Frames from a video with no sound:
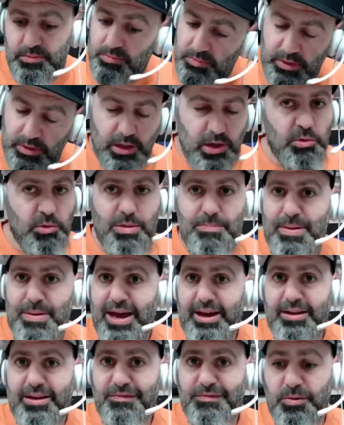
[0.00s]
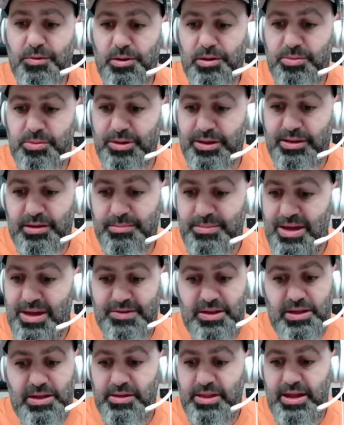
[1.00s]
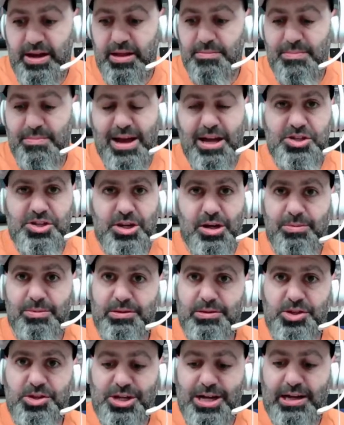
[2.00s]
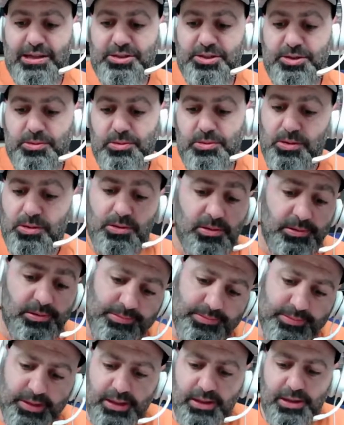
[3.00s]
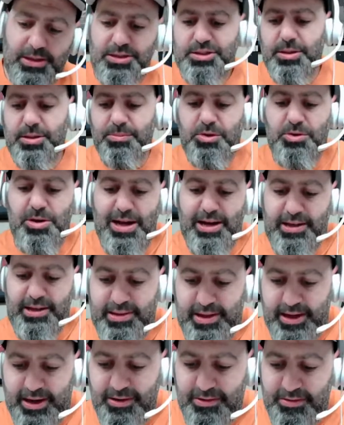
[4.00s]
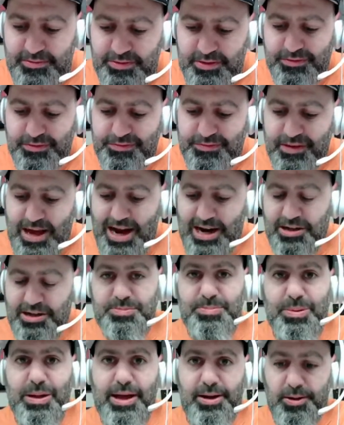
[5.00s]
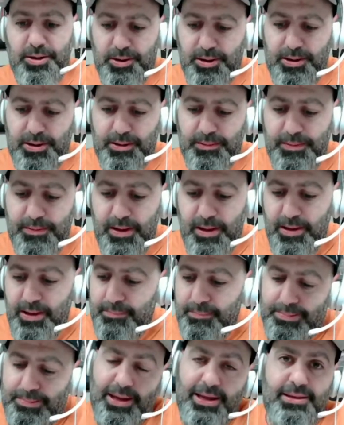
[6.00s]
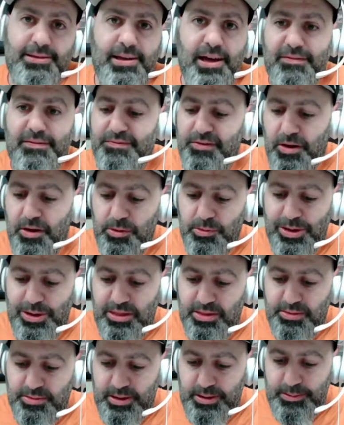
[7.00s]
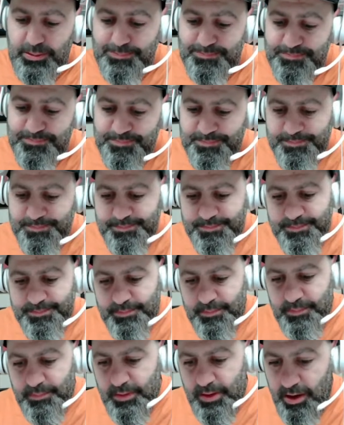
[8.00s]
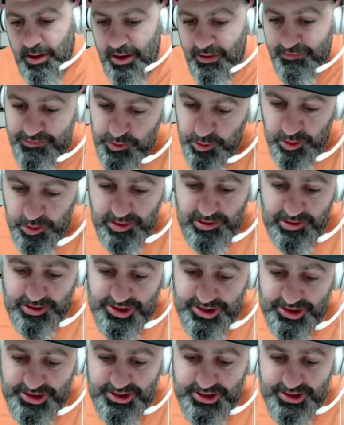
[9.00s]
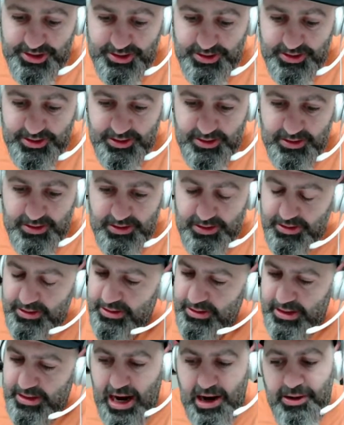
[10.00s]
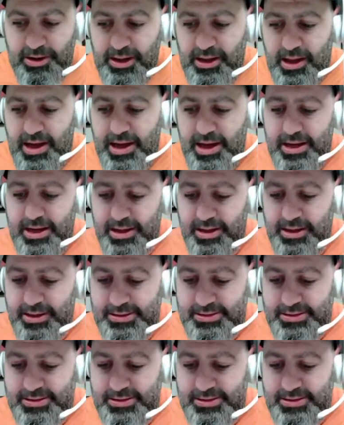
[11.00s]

went back and forth with them, even though they didn't match up with the shots on goal. Some credit there for the Flyers, playing hard, playing tough all the way through. Of course, Carolina,